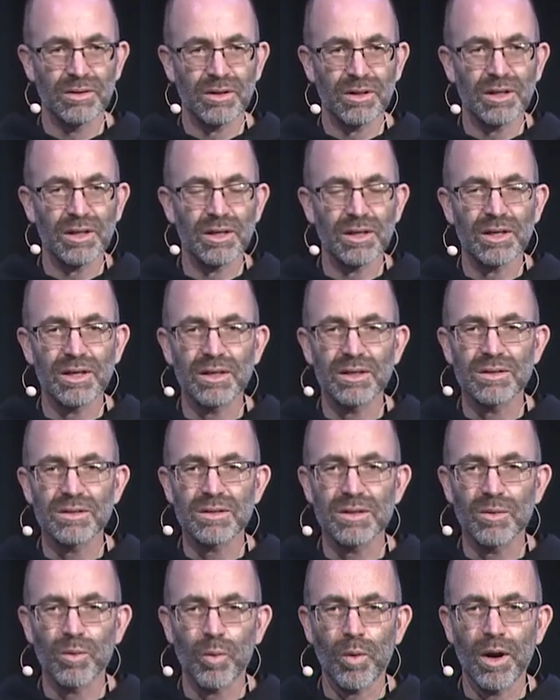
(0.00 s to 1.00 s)
He is
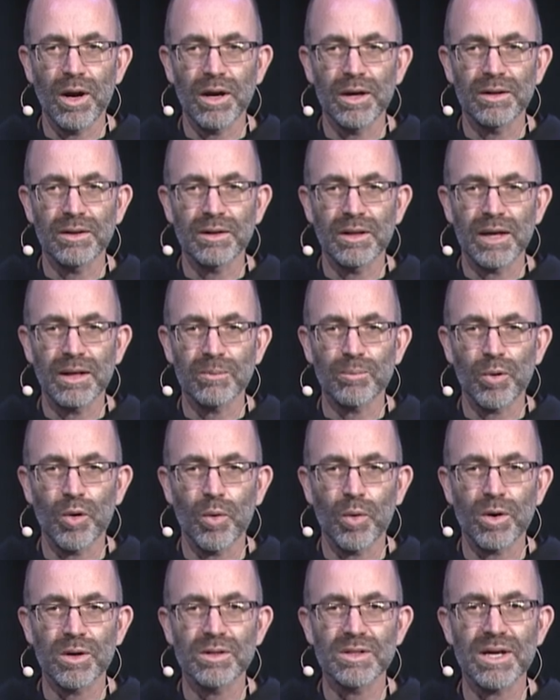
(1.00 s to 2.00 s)
the one that
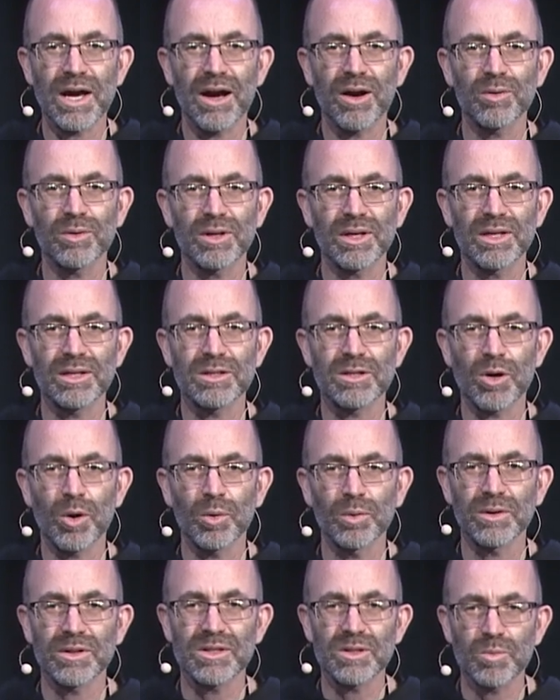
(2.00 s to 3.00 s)
pours out his
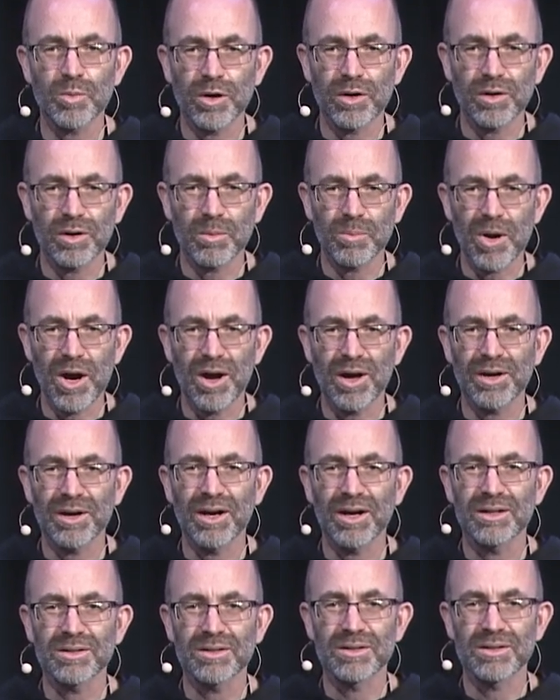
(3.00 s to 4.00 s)
Holy Spirit upon
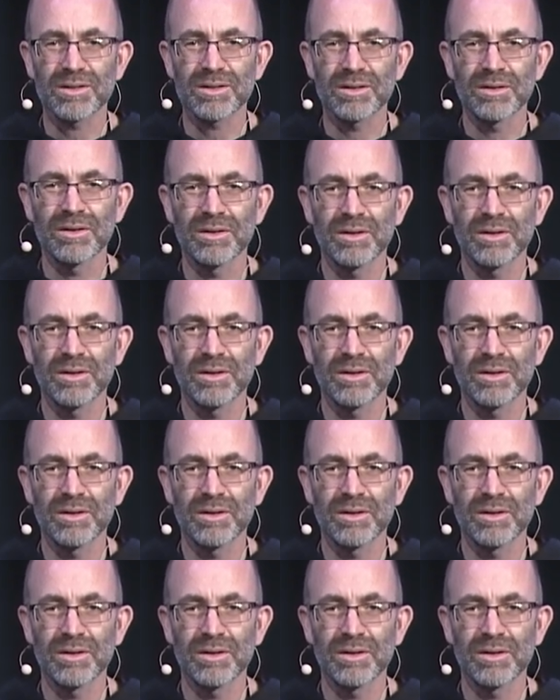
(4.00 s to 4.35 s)
us